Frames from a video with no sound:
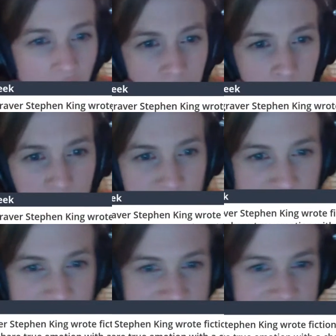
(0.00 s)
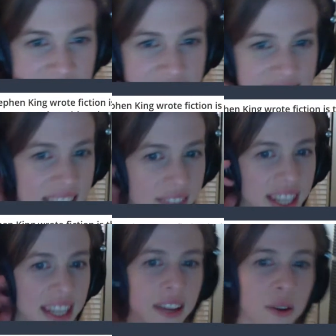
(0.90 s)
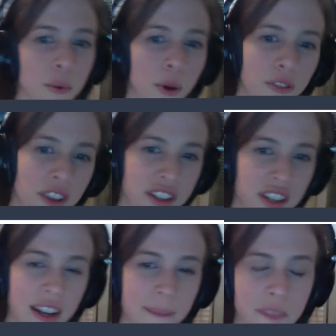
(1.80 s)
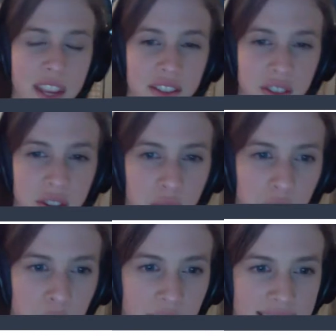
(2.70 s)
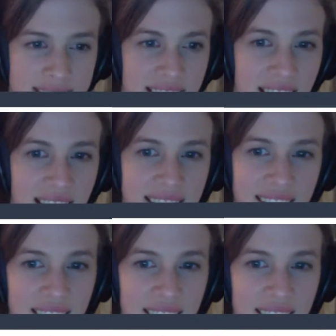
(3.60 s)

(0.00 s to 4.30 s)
Professor Geek says Stephen King, who wrote fiction, is the truth inside.